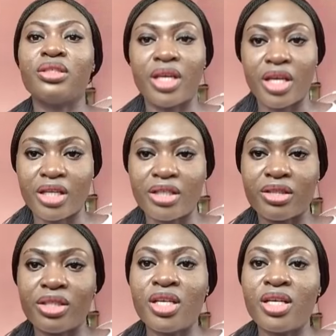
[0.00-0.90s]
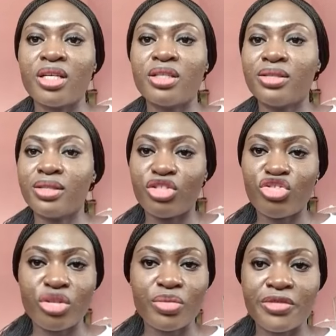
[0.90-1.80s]
the hand,
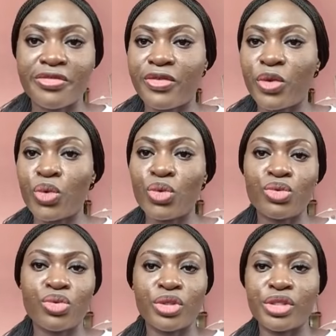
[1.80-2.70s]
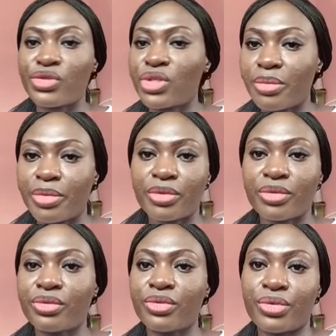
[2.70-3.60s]
disrupt the flow on the
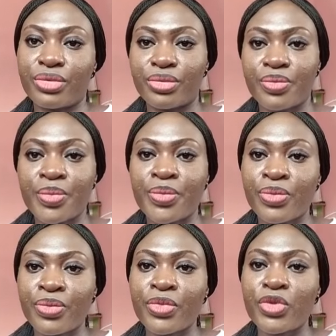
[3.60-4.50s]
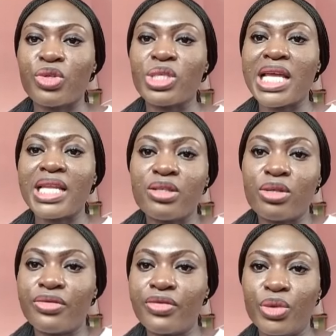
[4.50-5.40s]
table. To
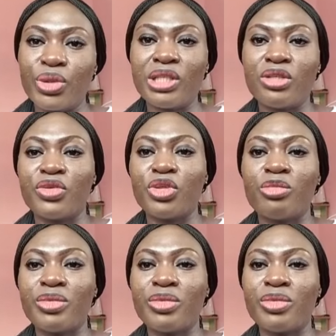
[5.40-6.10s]
silence your phone, don't let your phone